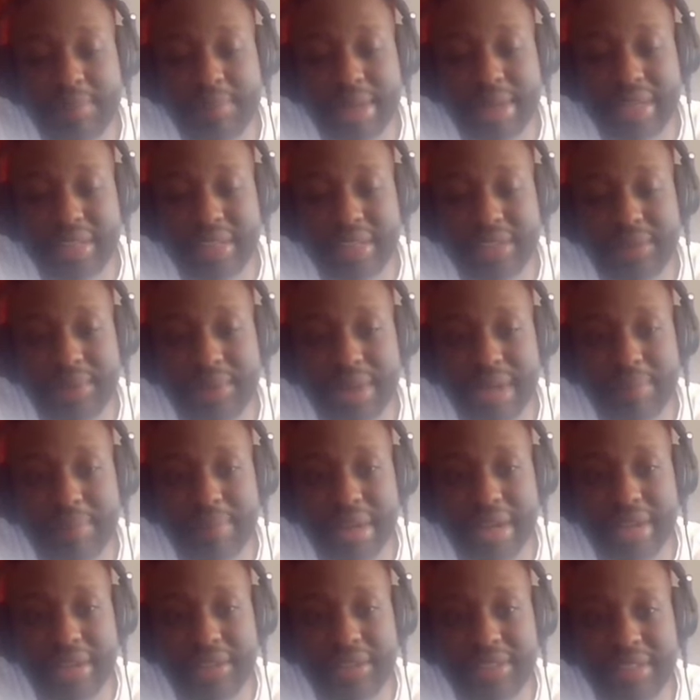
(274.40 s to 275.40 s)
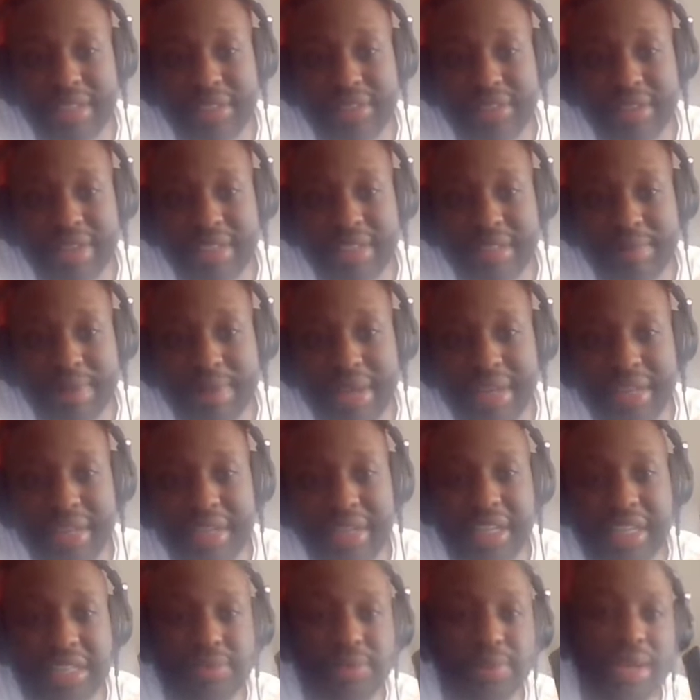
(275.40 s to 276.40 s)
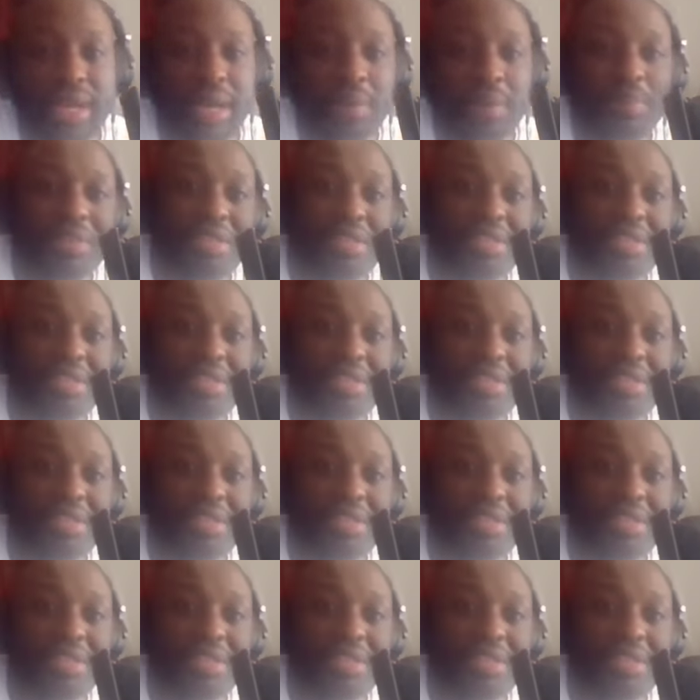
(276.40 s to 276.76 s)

back to you, Amir. You say you have some ideas what happens